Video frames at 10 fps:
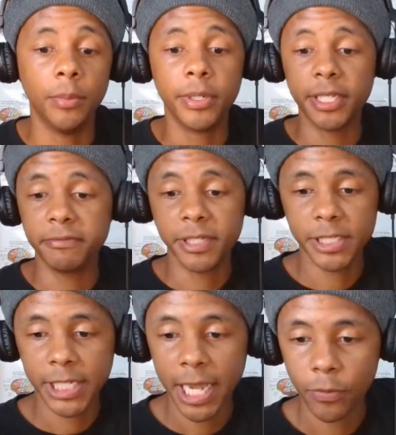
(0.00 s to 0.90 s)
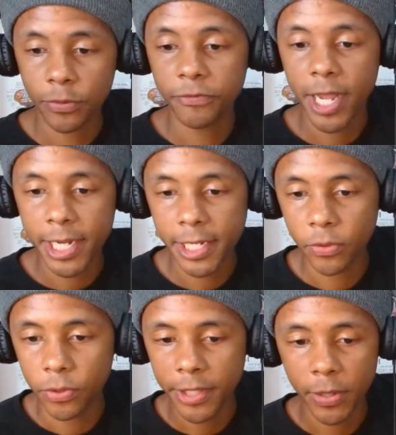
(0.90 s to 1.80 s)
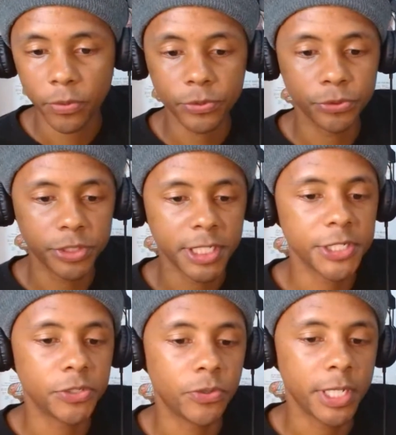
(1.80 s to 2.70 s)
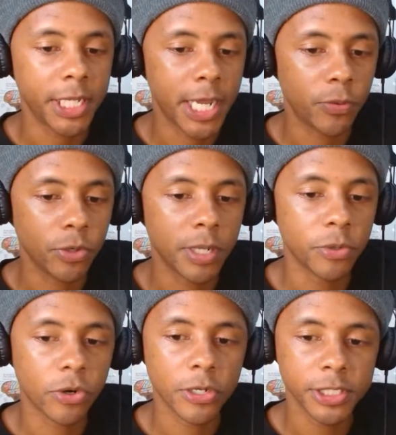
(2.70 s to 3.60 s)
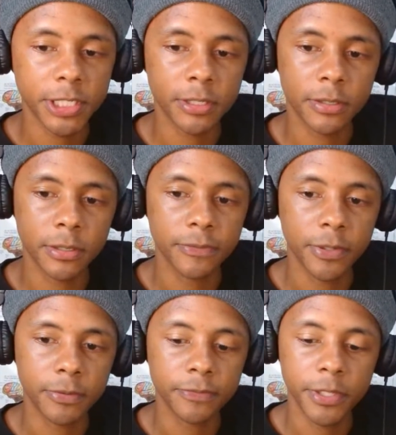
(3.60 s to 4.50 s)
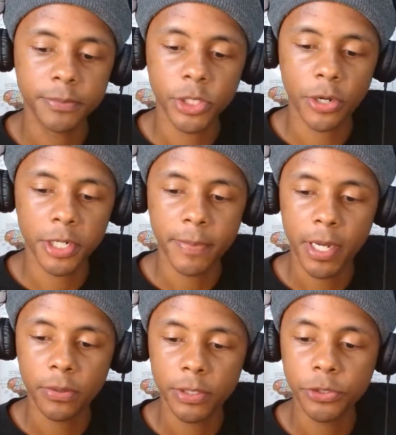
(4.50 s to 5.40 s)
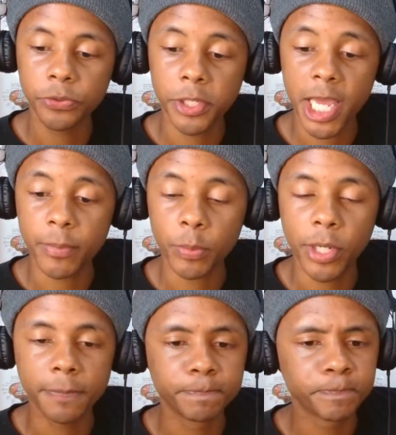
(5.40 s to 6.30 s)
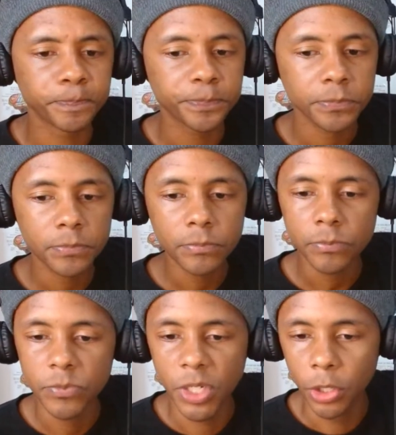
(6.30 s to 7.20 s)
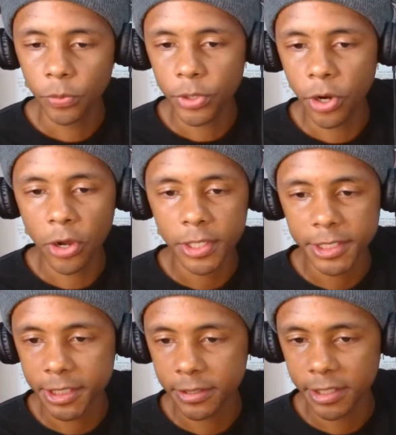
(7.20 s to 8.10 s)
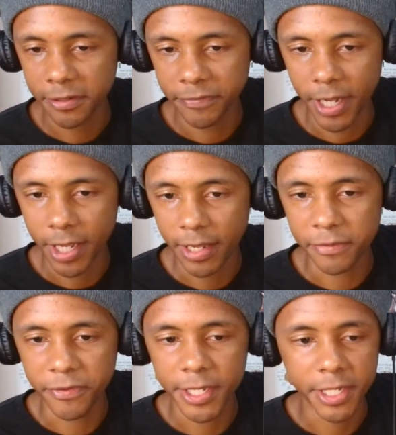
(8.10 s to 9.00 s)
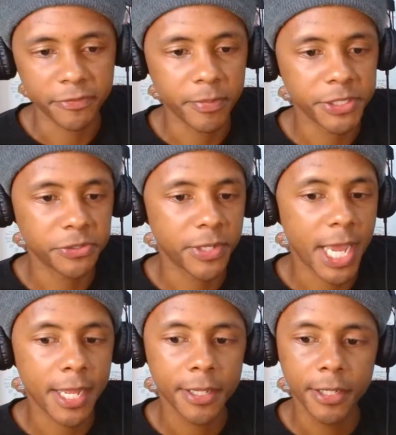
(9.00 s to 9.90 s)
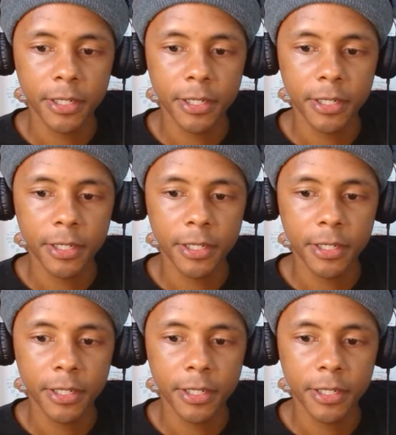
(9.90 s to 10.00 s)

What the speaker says: But eventually I will find it, or they will do studies on it, and I will come across it of them talking about tooth enamel. But regardless, if I ever find the information or not,